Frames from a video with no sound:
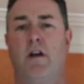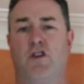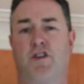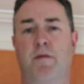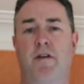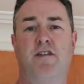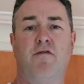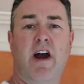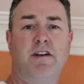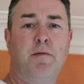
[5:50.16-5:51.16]
Just moved
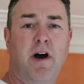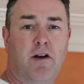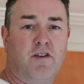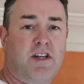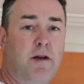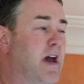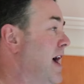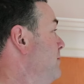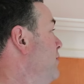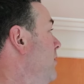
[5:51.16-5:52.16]
you around, you might not see my
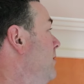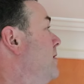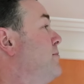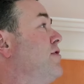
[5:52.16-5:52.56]
head, but the